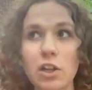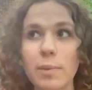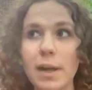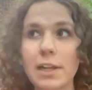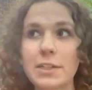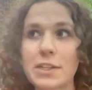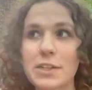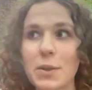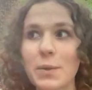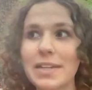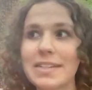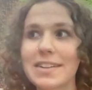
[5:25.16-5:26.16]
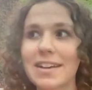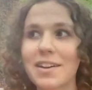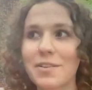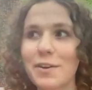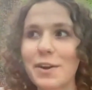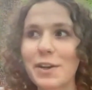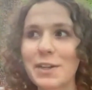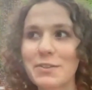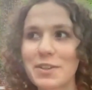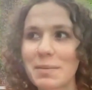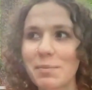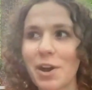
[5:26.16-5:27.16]
palettes is always a very
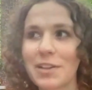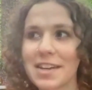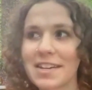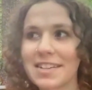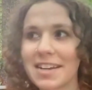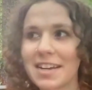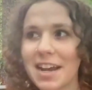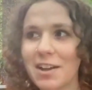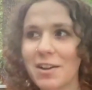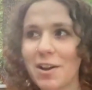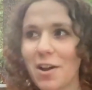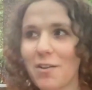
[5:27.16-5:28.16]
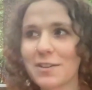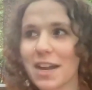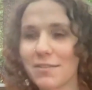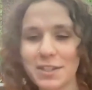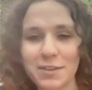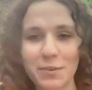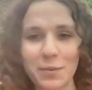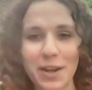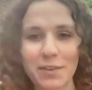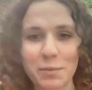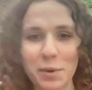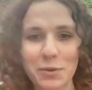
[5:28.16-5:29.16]
interesting process. I often have a different way
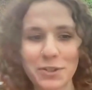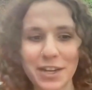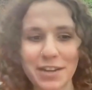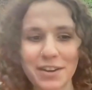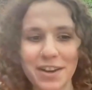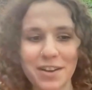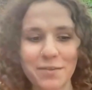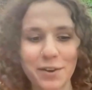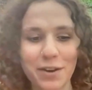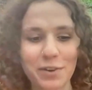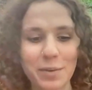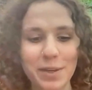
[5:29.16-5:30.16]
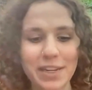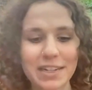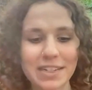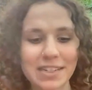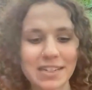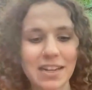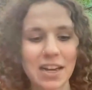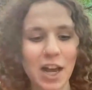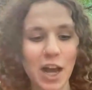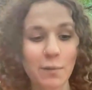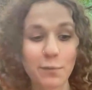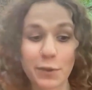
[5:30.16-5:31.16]
of approaching it for every piece.
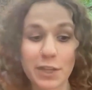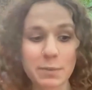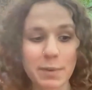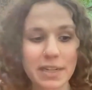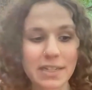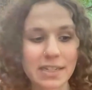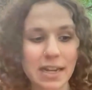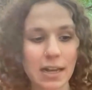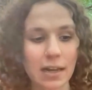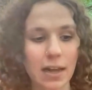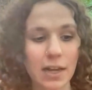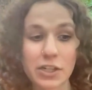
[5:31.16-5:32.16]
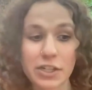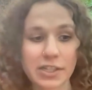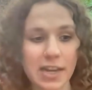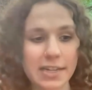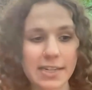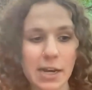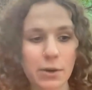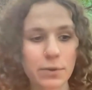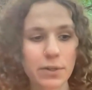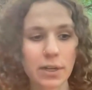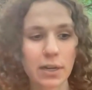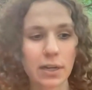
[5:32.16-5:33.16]
For this piece, I just sat
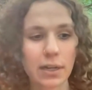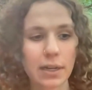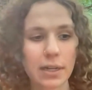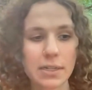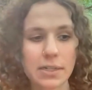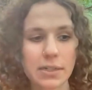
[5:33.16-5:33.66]
down and